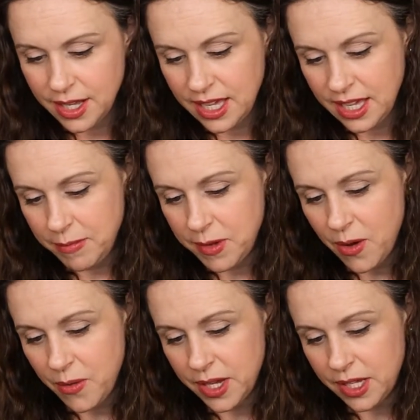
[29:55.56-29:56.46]
Keep
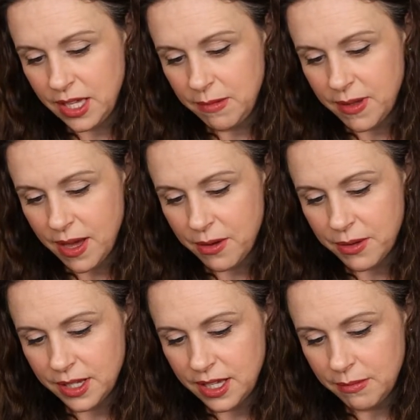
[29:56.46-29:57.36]
going, keep
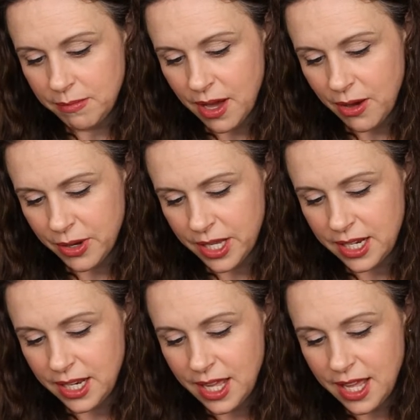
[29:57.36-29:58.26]
going, keep
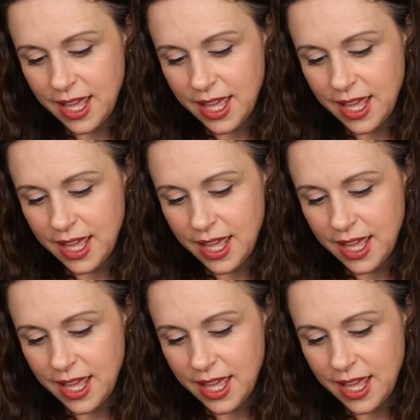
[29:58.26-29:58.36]
going.